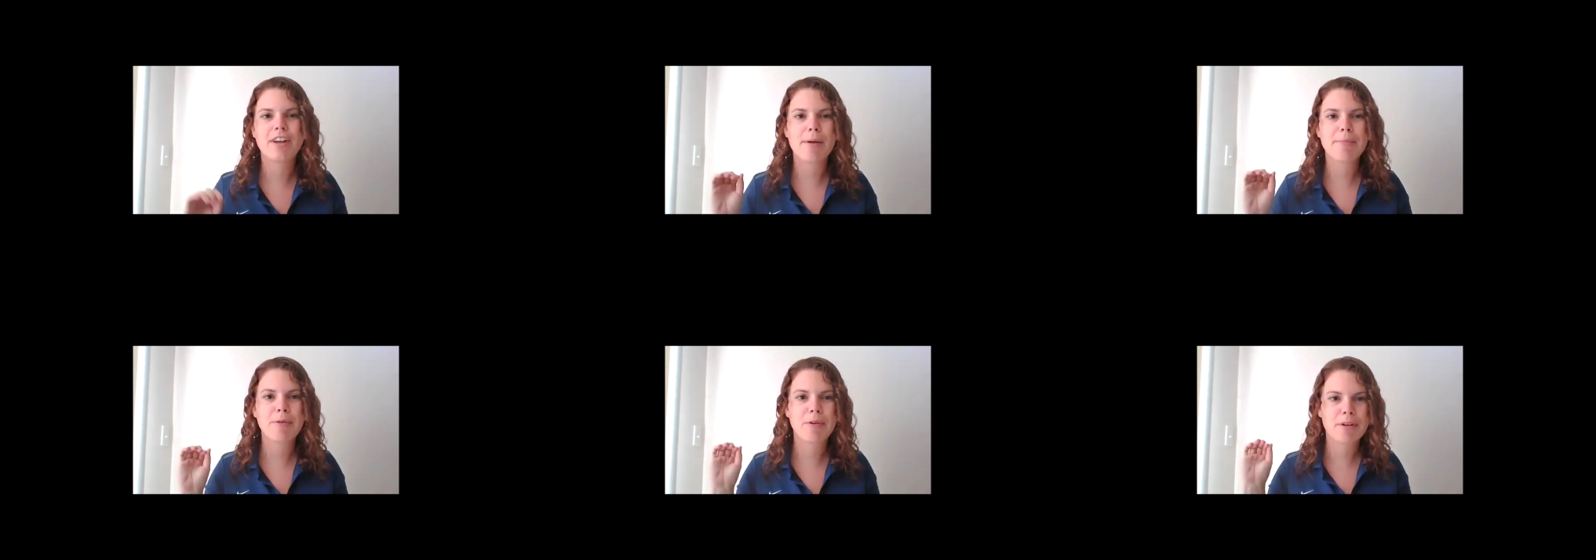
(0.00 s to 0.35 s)

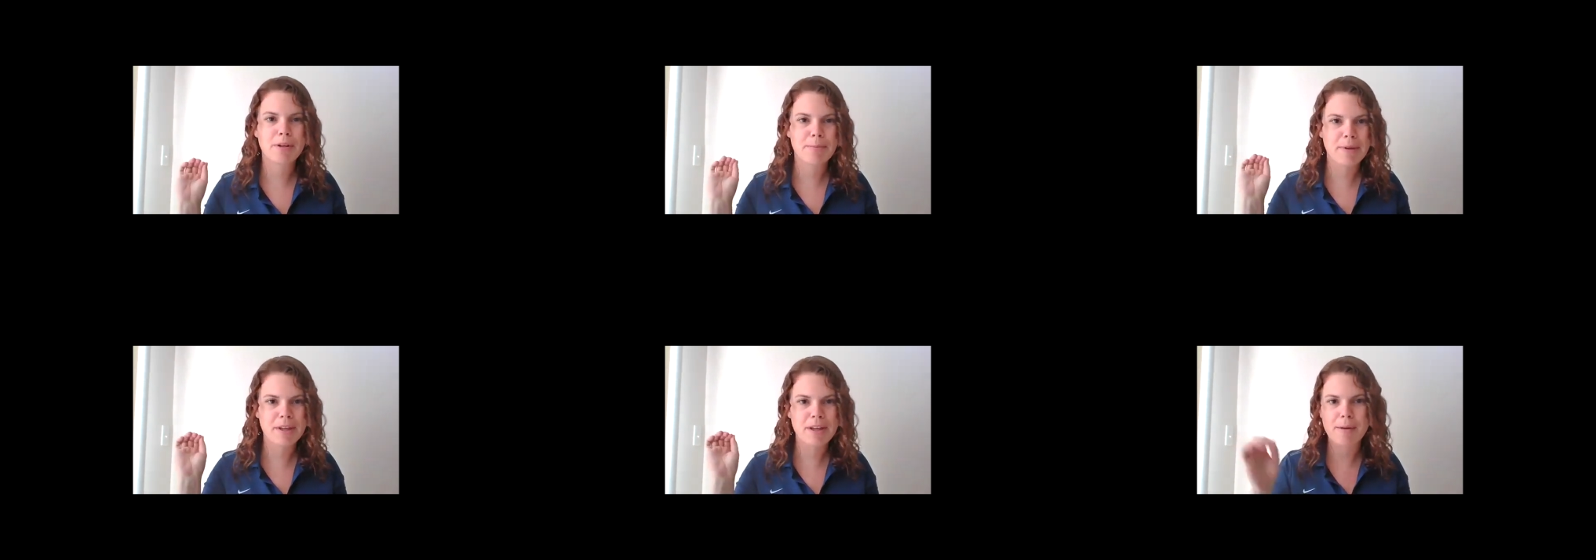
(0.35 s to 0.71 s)
I'm going
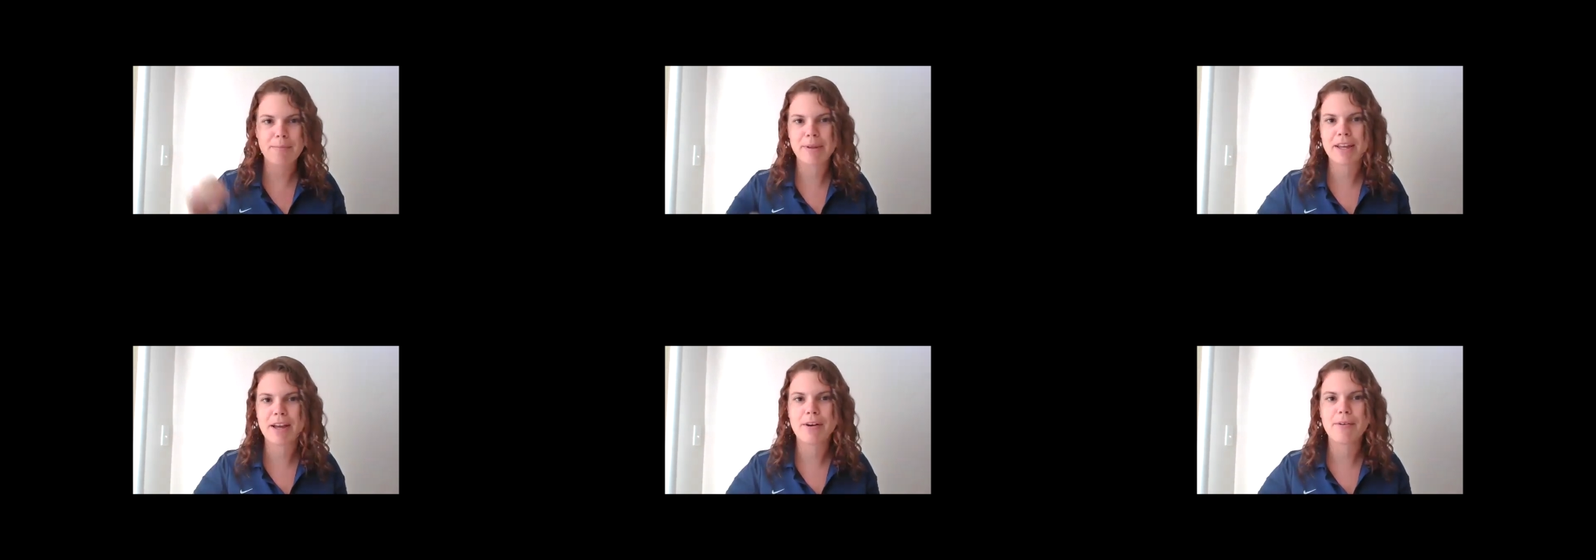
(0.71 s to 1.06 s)
to be
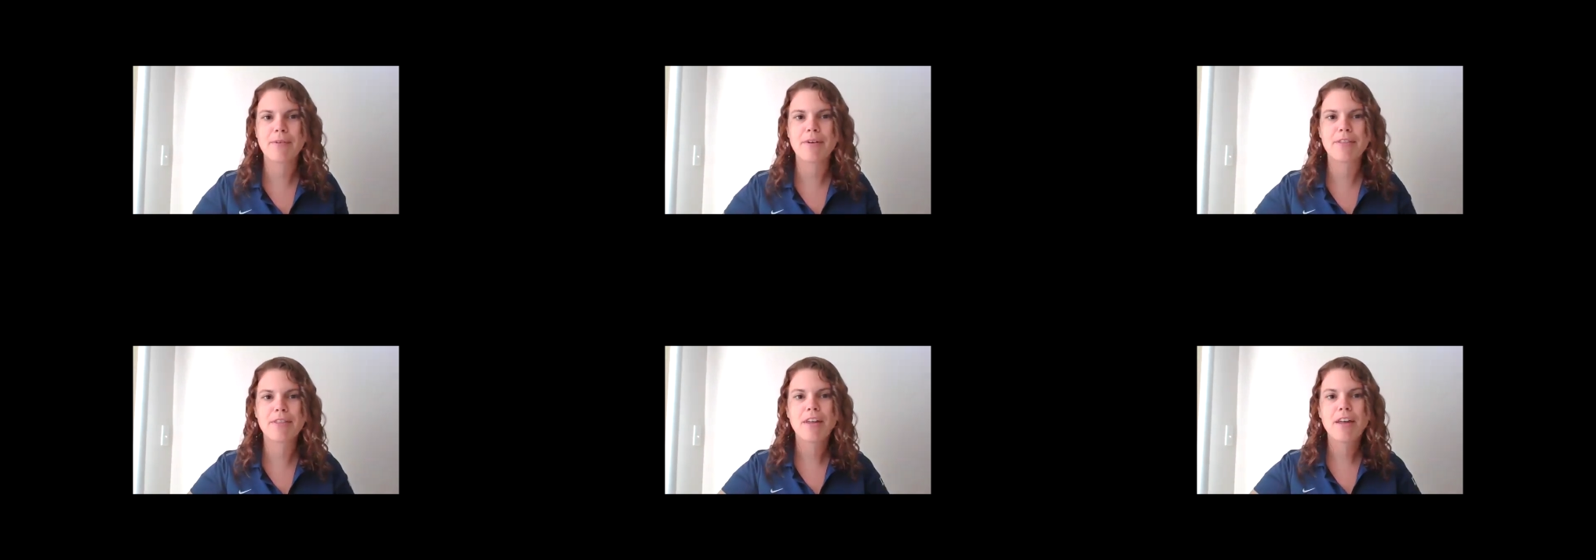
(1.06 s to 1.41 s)
coming out
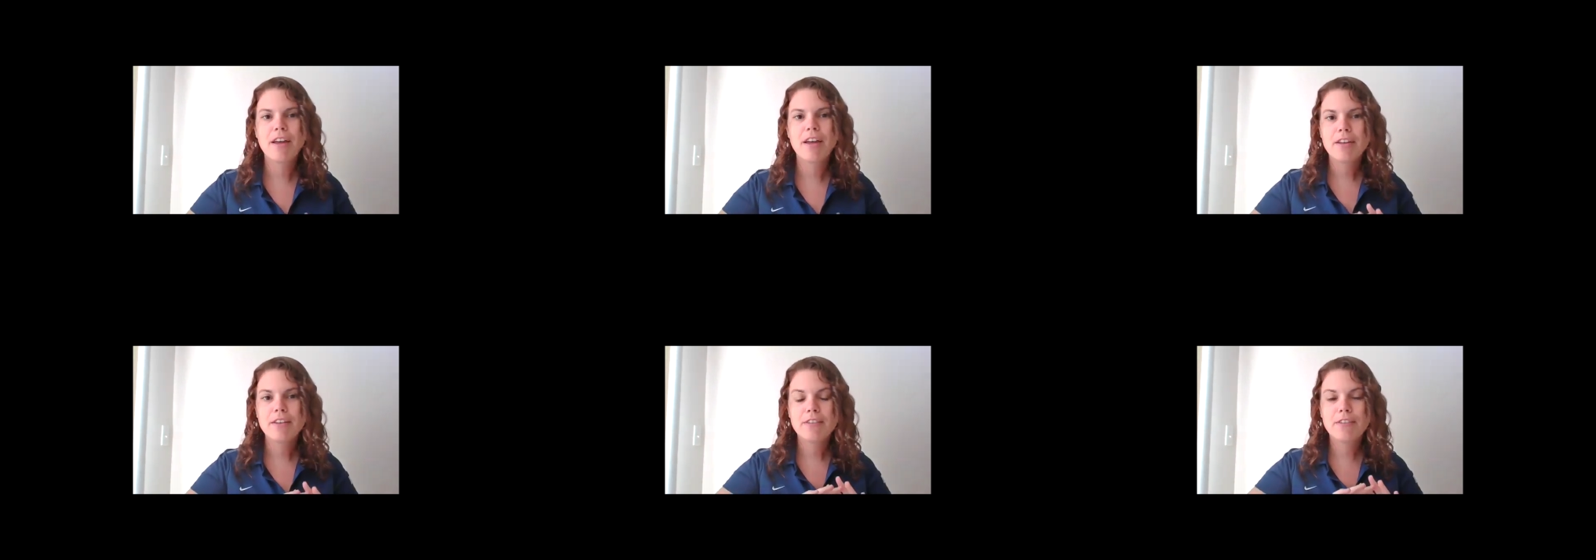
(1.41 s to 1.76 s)
with
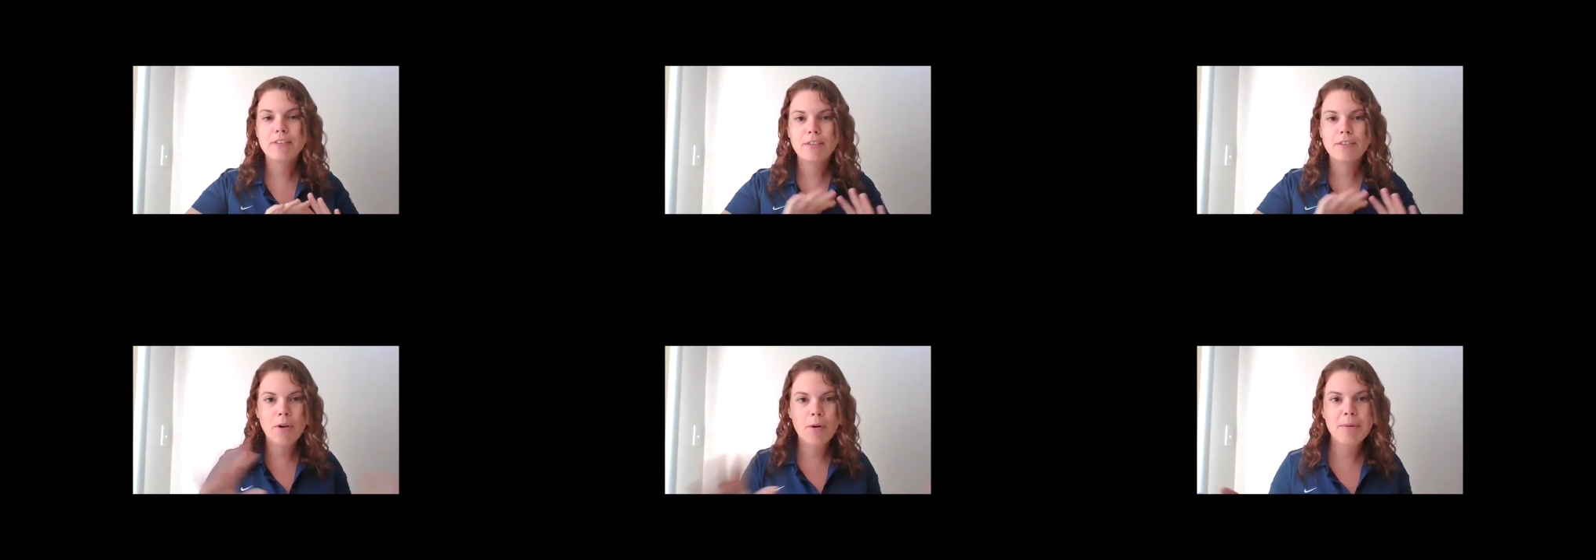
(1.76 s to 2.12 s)

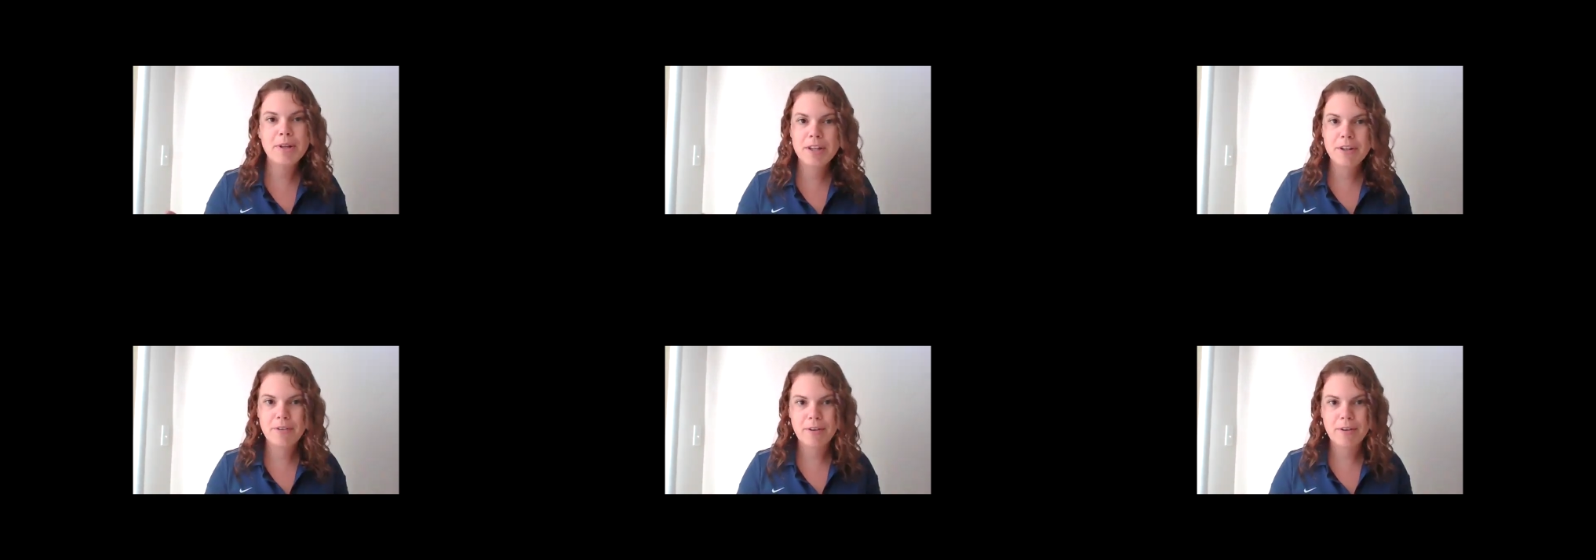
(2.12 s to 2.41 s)
so many